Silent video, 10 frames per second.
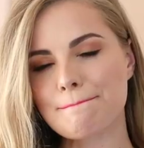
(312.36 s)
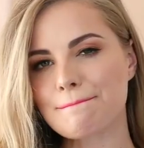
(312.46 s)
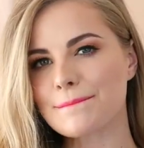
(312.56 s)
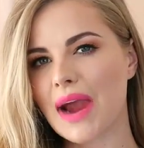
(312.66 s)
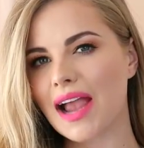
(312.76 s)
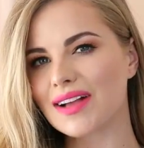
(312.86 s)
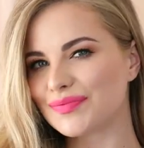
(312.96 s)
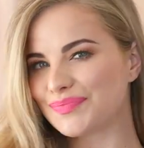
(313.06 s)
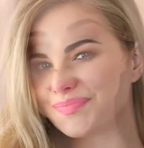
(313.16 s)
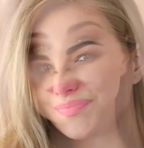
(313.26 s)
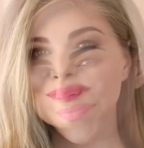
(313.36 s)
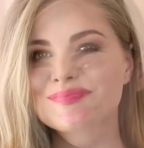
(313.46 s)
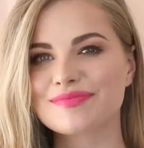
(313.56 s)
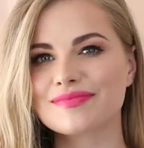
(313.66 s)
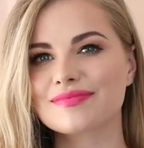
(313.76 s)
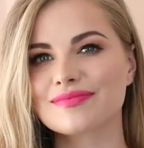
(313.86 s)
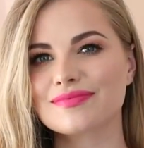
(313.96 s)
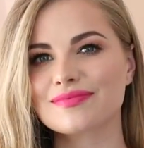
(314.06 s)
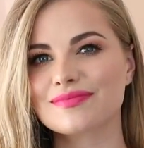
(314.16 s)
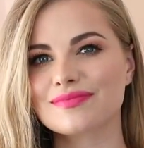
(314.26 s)
So that is what
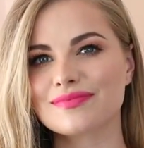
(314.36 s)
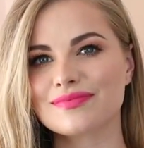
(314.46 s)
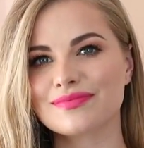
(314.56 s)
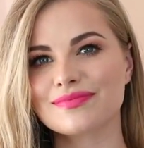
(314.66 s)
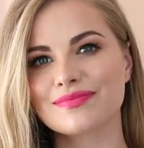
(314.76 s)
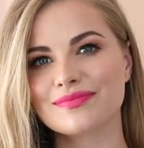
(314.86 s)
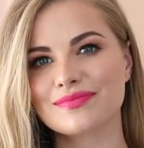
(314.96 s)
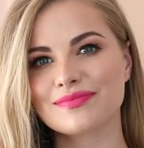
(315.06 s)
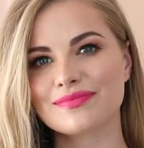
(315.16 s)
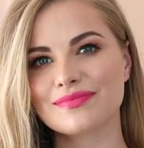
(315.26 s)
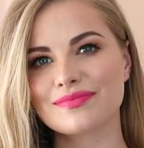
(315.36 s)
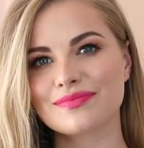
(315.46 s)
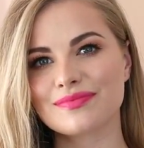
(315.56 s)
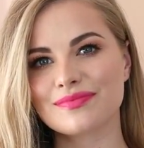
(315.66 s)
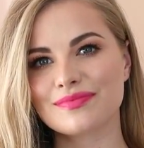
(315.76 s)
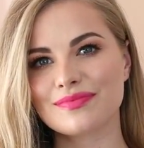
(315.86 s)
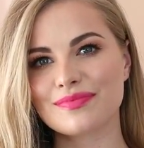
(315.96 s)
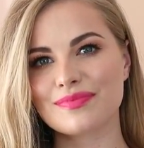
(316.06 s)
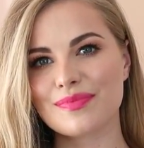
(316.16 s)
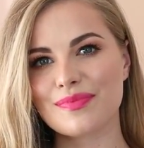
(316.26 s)
202 King Pink looks like
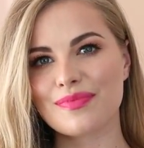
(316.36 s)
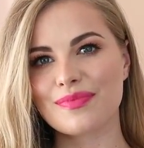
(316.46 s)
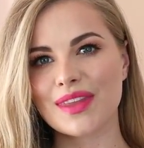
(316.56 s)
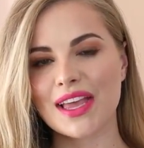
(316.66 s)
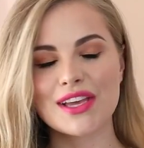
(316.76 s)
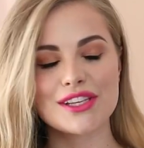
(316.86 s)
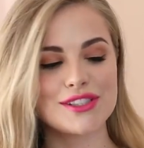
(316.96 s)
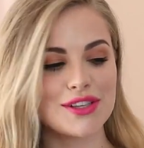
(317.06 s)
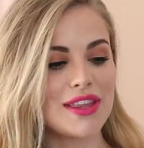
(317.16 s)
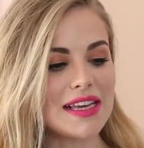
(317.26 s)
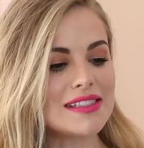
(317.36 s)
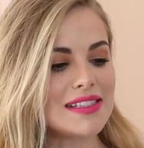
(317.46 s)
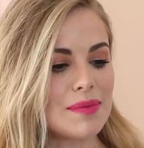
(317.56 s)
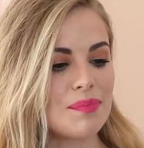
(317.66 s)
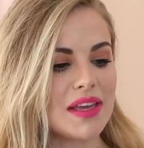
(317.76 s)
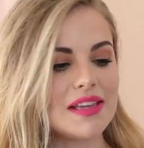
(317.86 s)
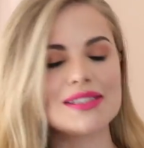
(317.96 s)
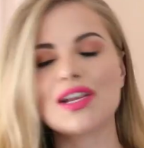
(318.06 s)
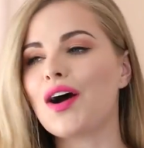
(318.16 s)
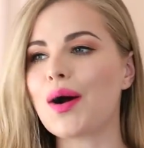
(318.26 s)
on. So these
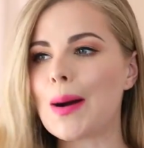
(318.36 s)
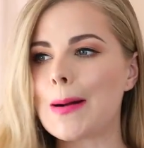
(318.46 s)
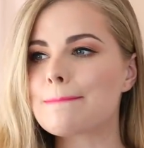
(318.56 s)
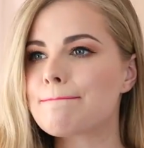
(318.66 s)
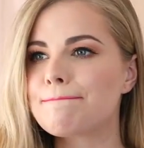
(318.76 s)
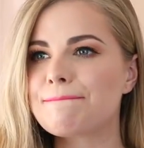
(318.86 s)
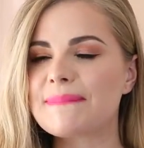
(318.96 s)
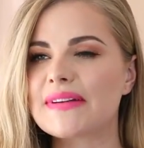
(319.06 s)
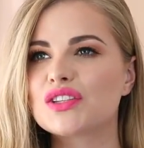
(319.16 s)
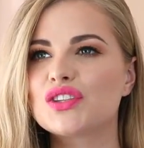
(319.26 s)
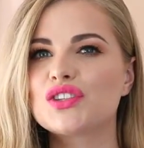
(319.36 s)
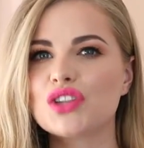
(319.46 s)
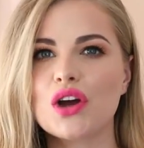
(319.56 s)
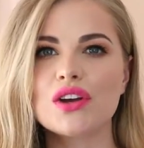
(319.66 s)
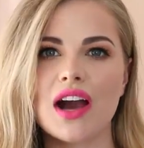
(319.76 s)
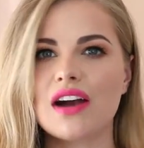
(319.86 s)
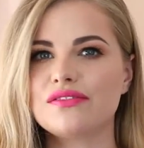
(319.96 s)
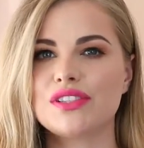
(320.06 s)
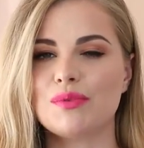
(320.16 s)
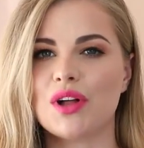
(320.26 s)
lippies are so
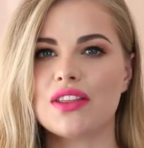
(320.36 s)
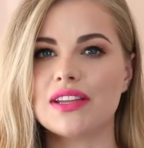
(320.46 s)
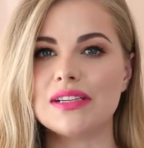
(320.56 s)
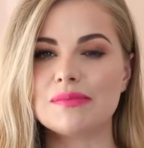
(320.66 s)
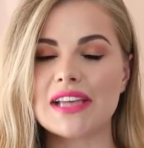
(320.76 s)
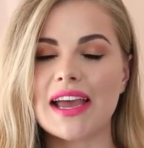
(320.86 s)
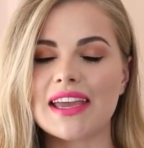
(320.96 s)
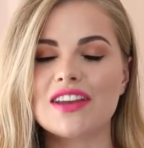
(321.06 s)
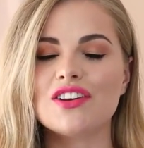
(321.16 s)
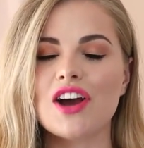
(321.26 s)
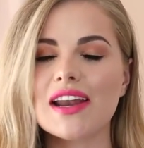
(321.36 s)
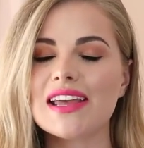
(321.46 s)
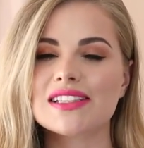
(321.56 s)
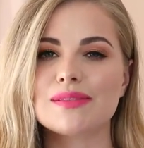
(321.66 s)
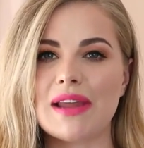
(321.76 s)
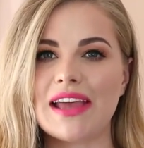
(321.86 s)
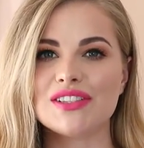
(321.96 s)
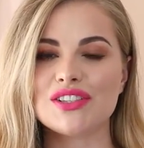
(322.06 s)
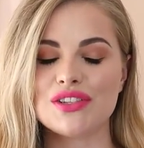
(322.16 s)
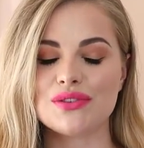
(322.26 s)
comfortable on the lips. I cannot
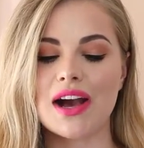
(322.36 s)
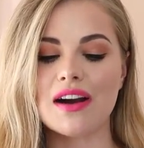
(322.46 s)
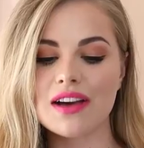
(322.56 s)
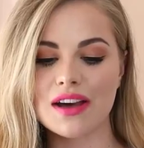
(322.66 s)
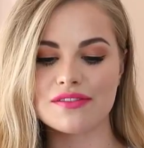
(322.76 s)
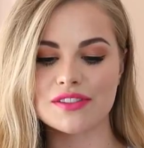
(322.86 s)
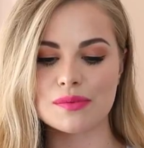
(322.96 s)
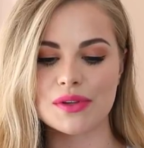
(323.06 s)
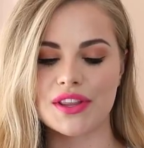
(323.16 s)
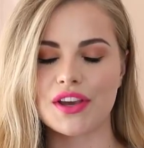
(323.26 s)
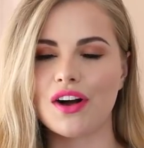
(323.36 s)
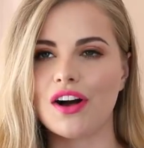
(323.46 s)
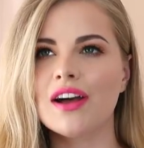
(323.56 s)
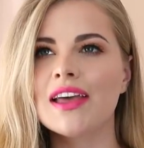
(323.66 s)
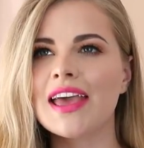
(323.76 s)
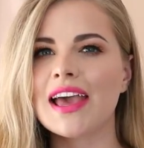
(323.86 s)
explain to you how comfortable they are.